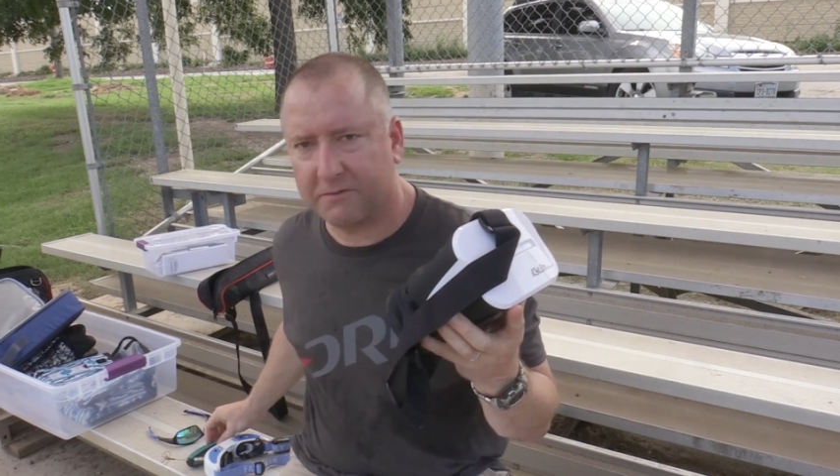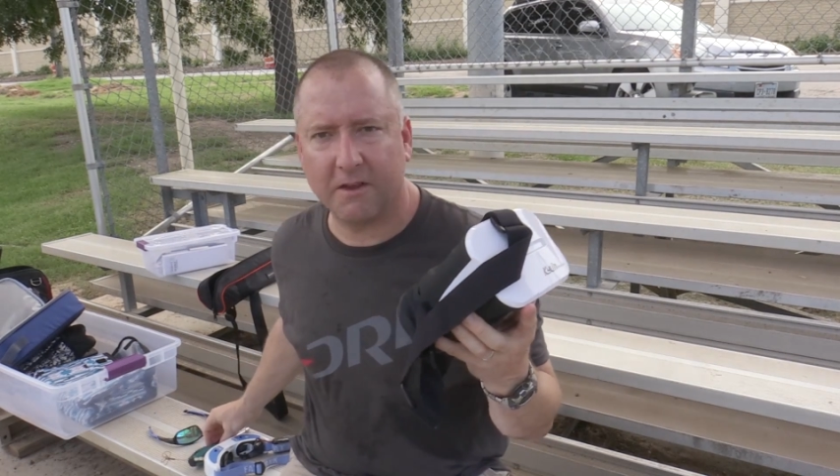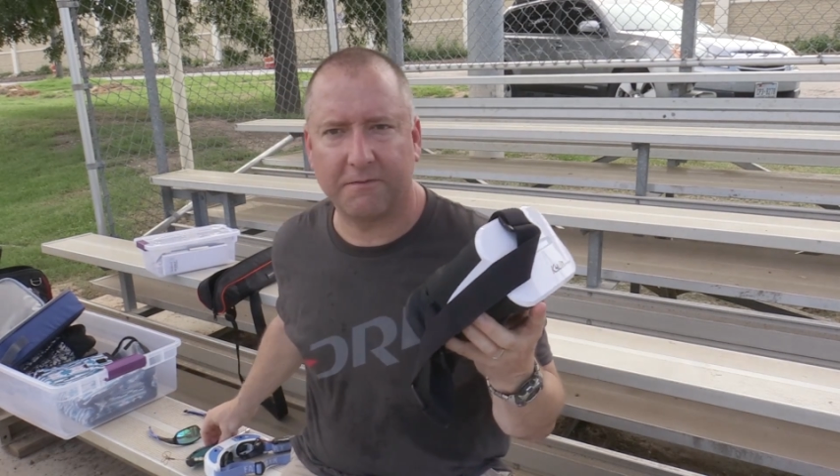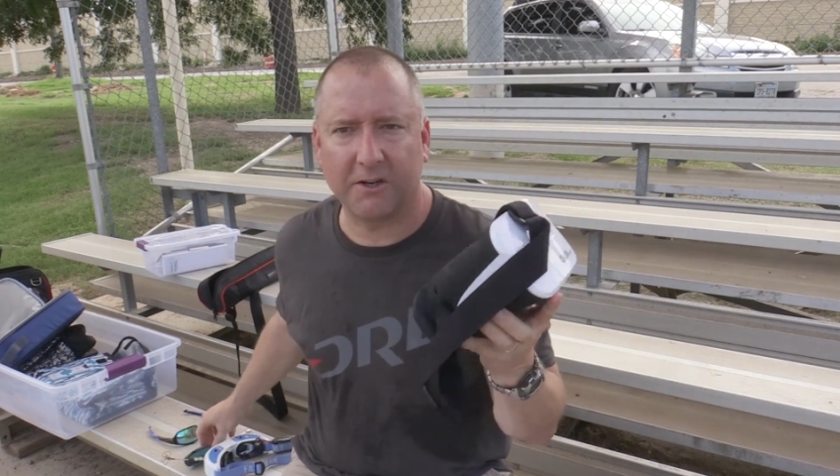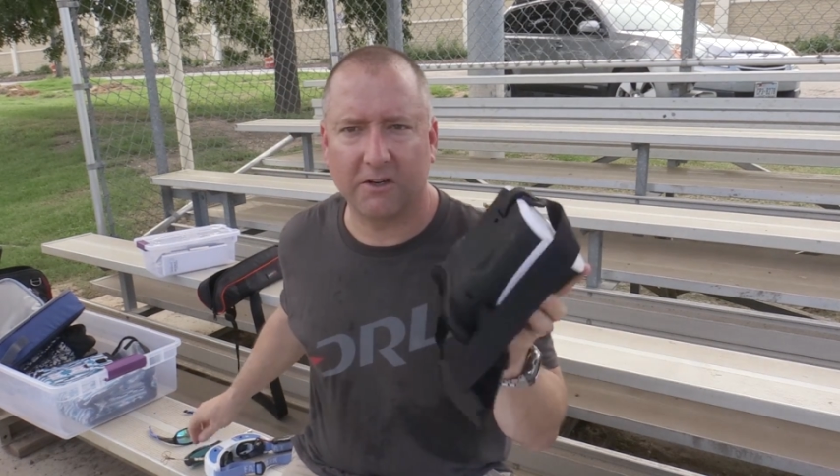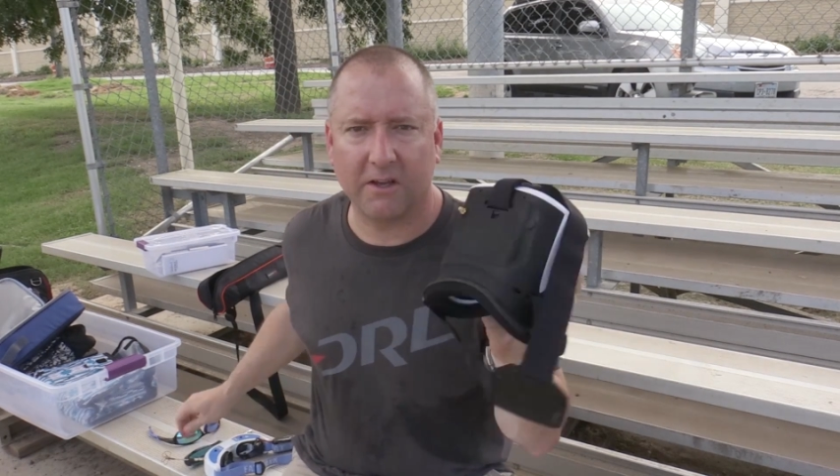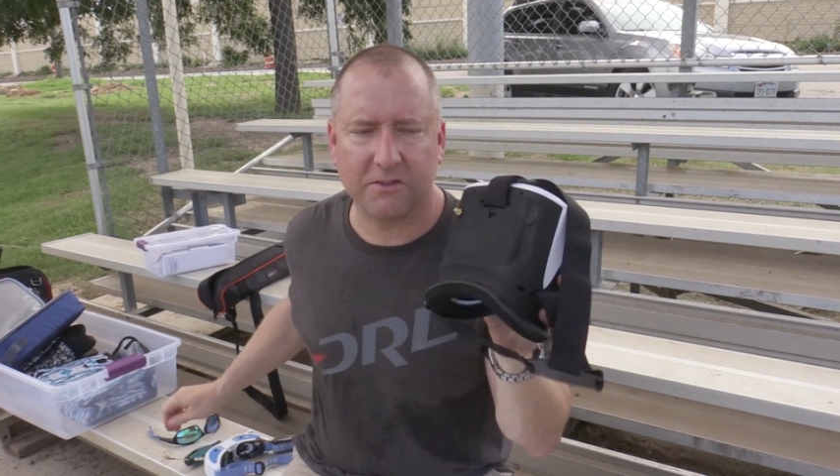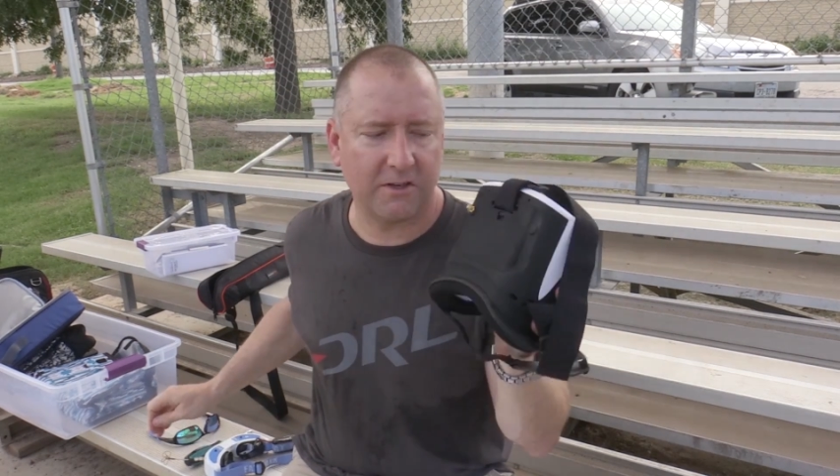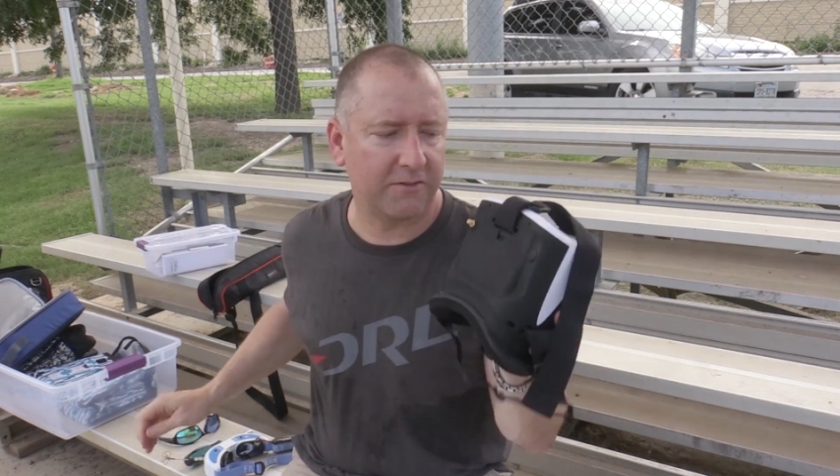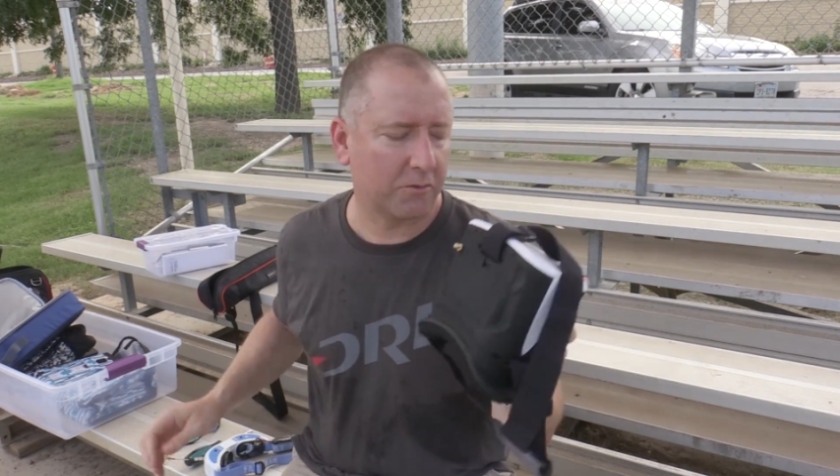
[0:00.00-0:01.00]
if you have
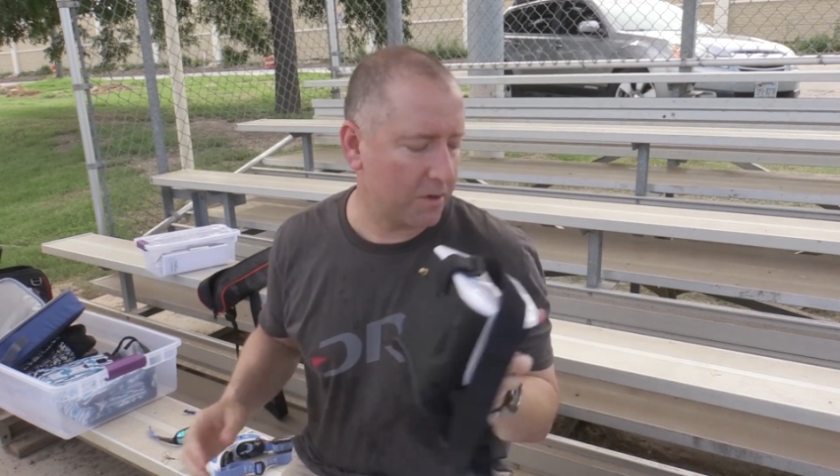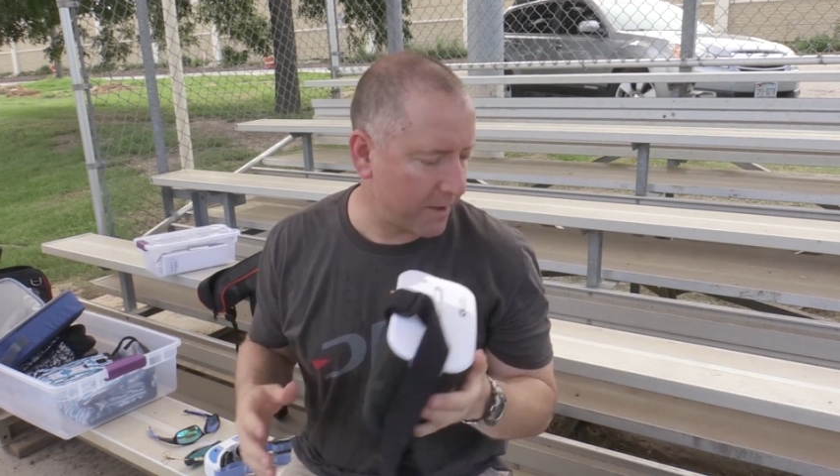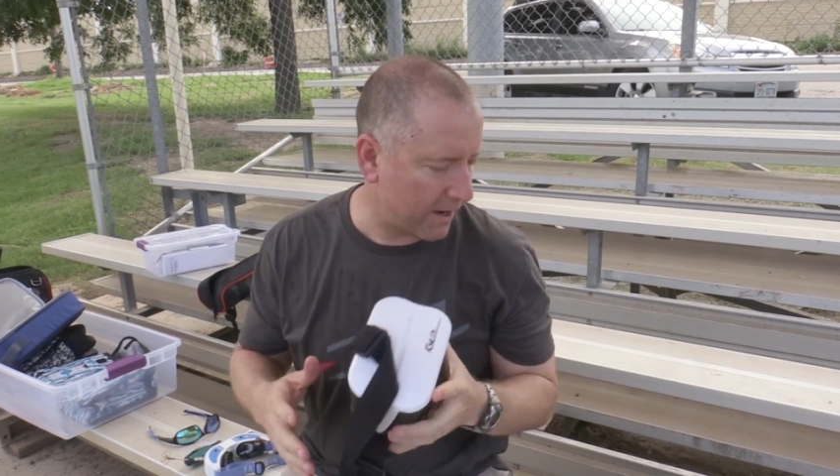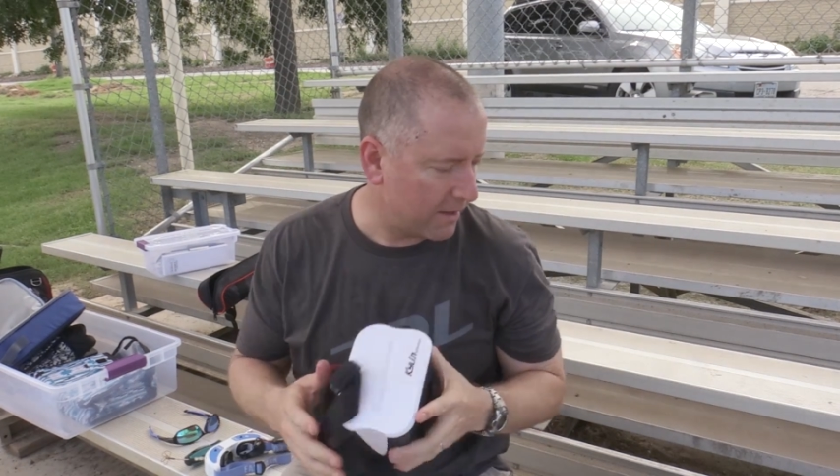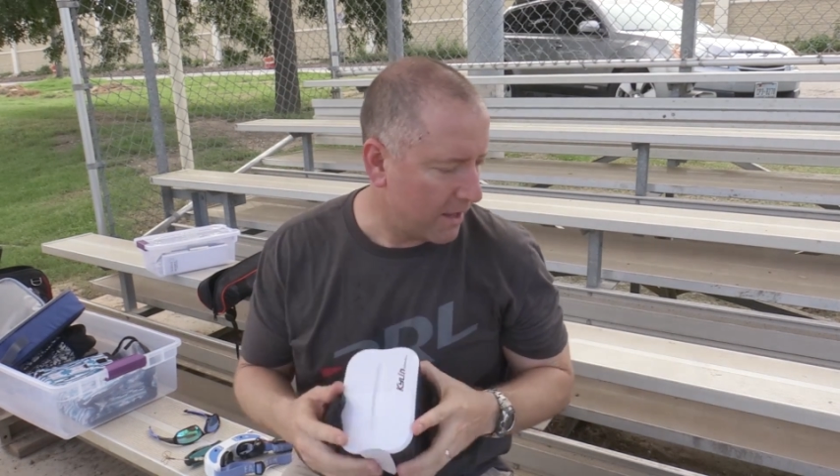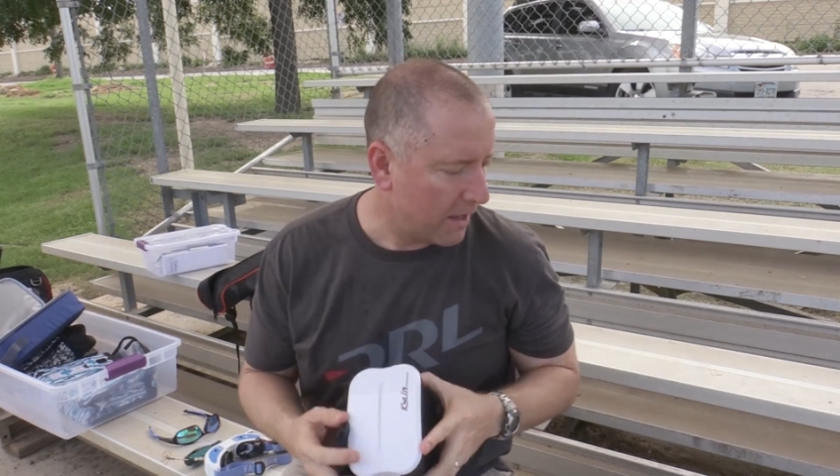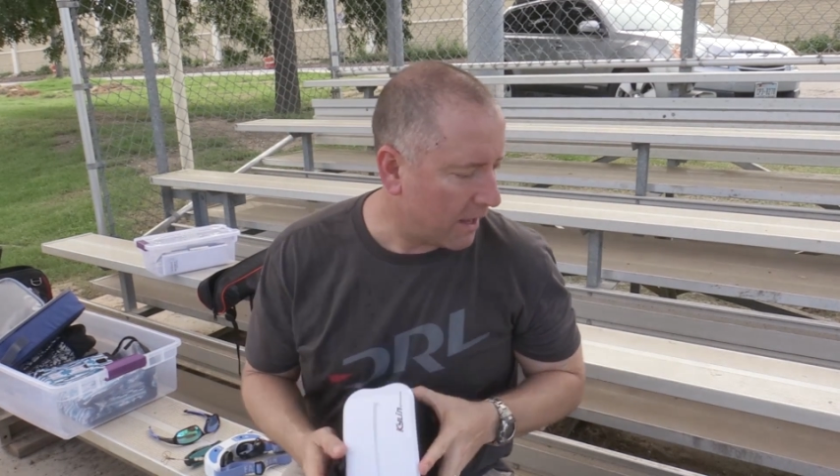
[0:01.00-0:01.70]
fingernails, you don't have to worry about it.